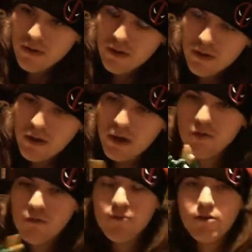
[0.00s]

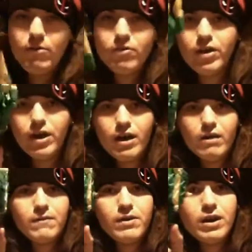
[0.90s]
and you pretty much
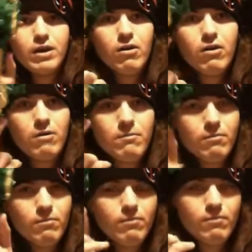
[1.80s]
have a arm.
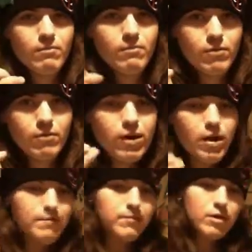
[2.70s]
Okay.